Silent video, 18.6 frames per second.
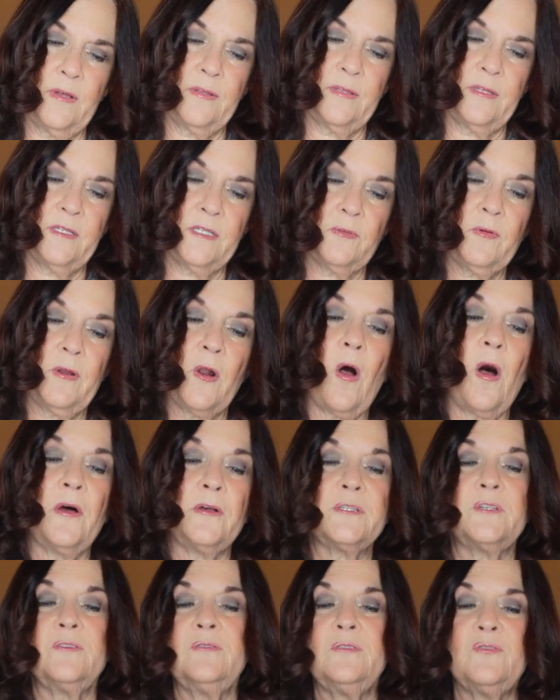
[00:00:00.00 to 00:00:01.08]
This one
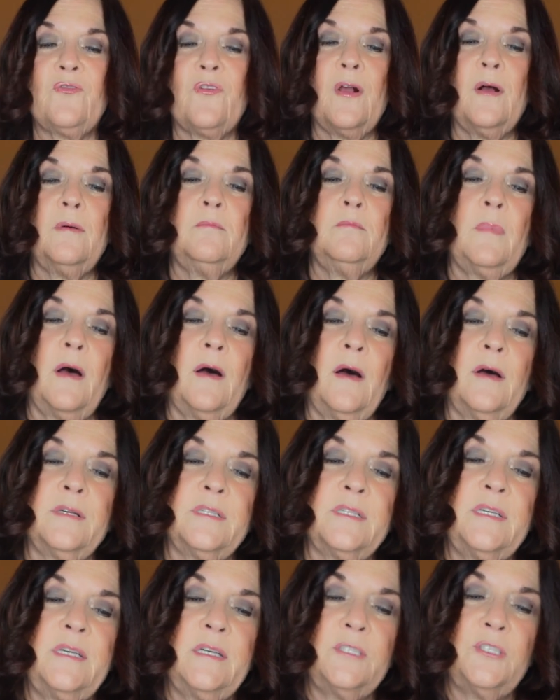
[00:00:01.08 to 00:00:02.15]
also is from
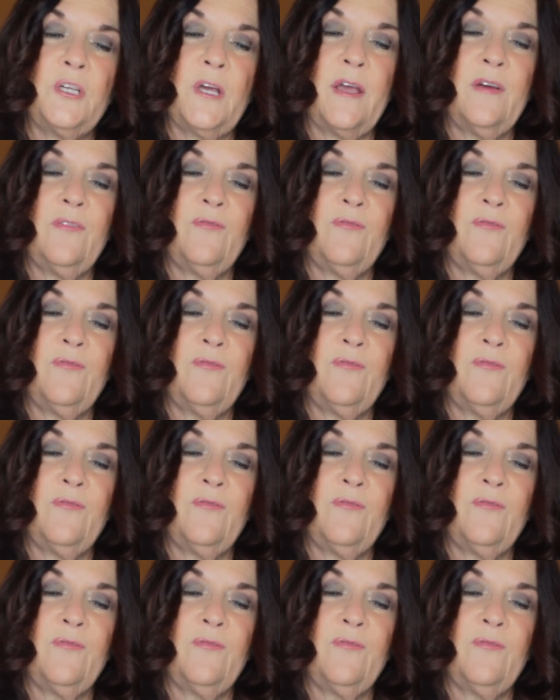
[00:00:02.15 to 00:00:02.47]
C&J